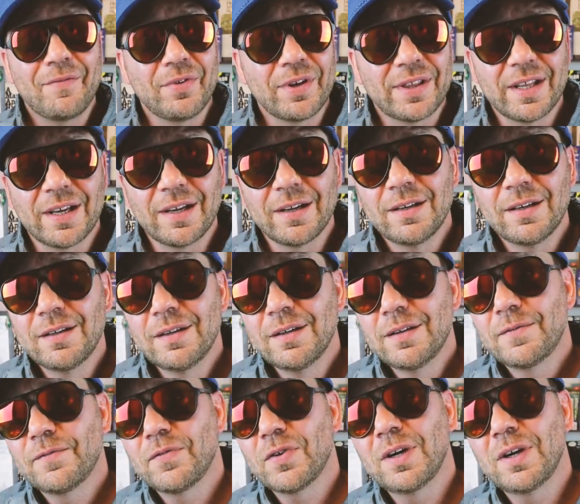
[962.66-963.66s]
everything
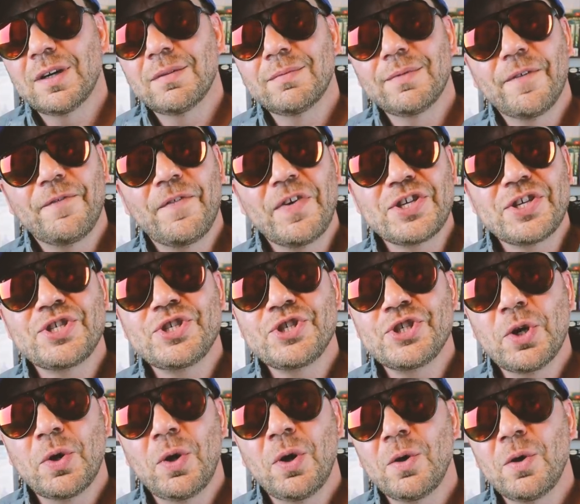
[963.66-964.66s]
from fishing
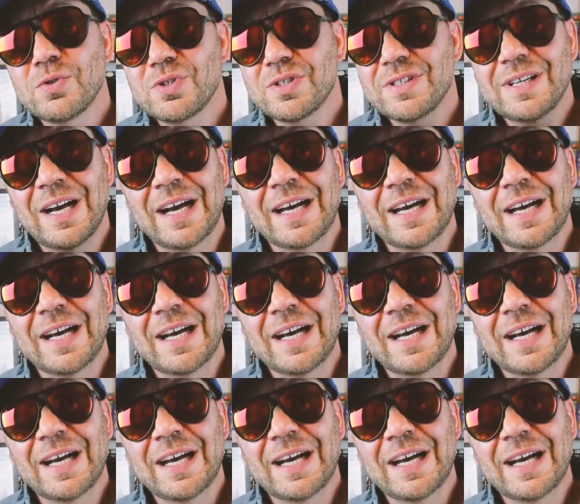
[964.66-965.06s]
show host